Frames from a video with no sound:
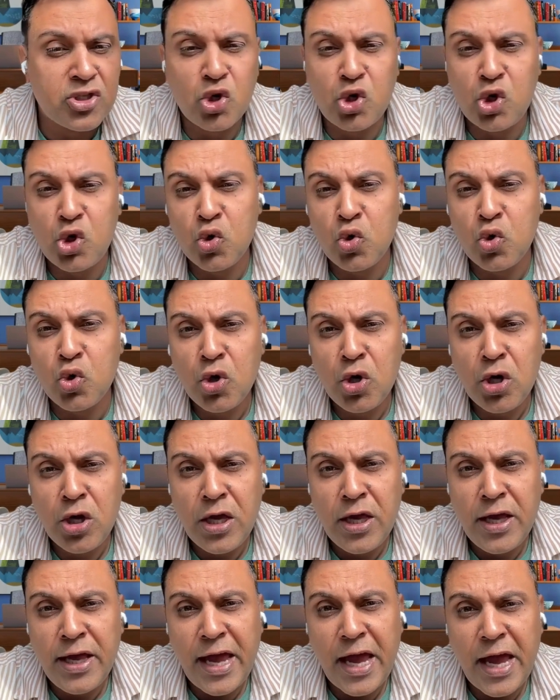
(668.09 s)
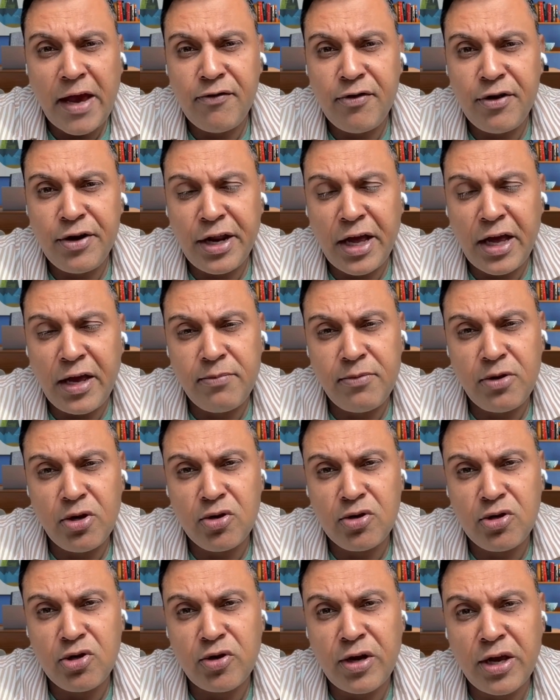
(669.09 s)
So every time,
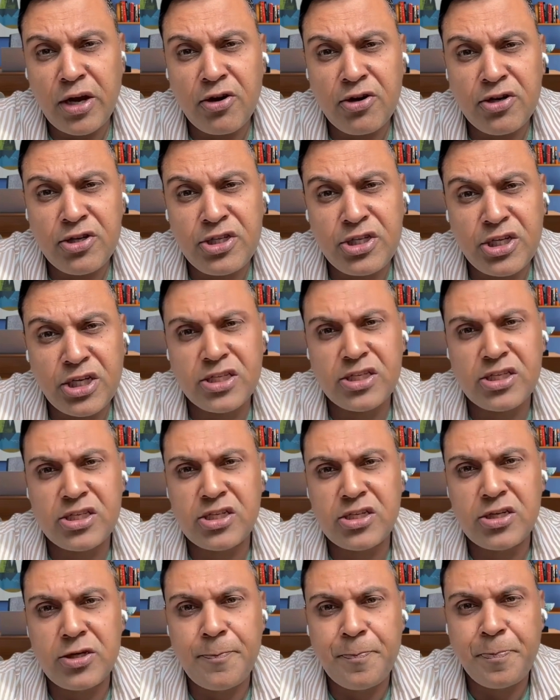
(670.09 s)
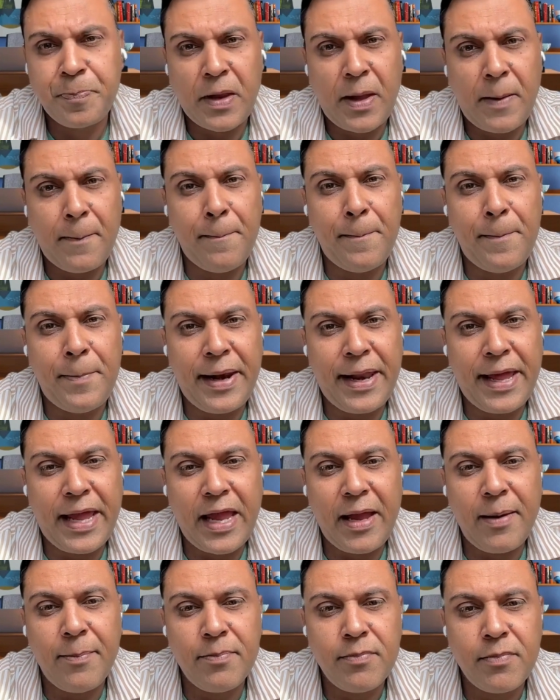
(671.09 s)
you cannot just
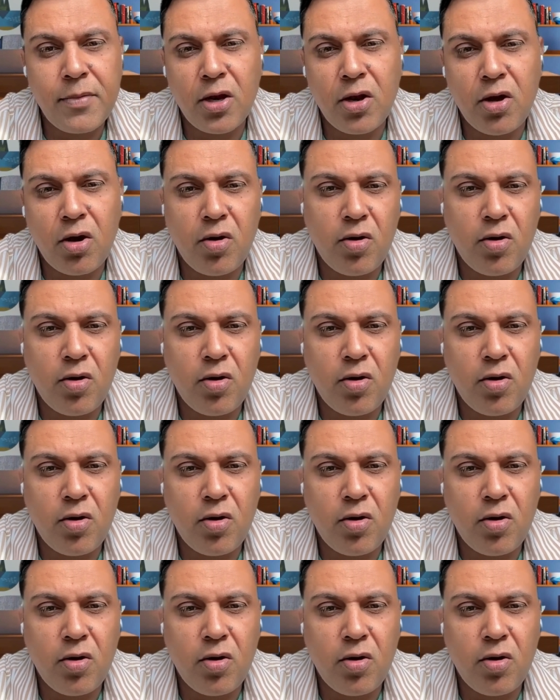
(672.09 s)
blame,